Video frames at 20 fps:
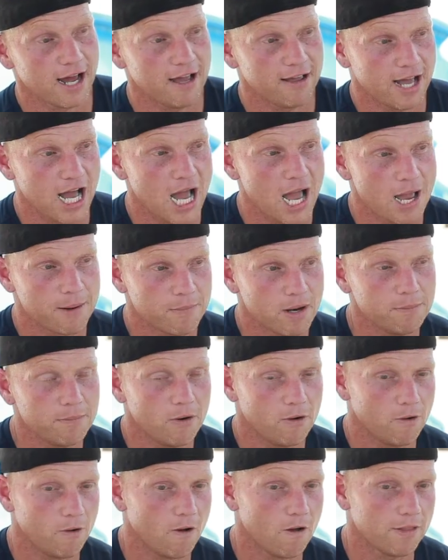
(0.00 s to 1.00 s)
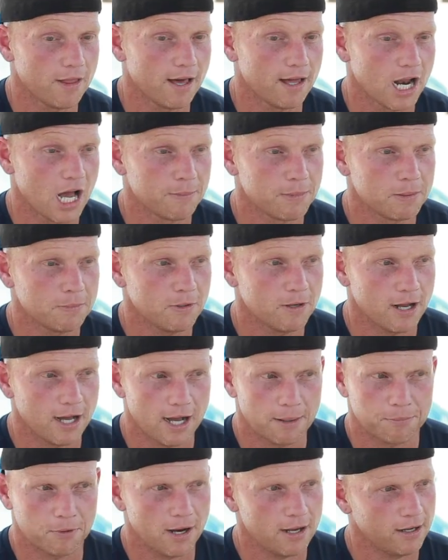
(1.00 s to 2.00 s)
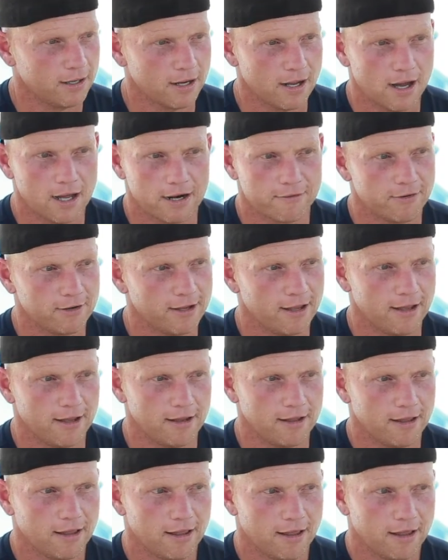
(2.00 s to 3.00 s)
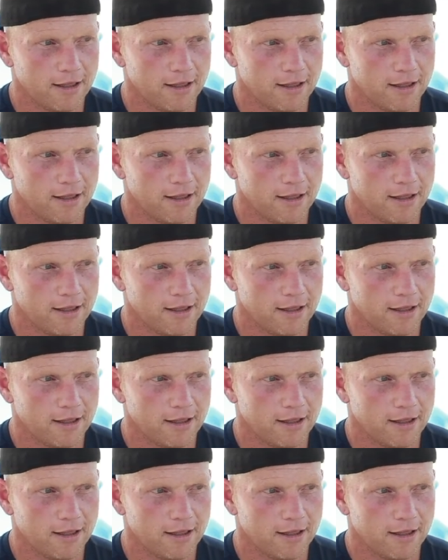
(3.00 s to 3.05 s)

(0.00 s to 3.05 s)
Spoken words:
I remember all that. I remember how I pray to God every day.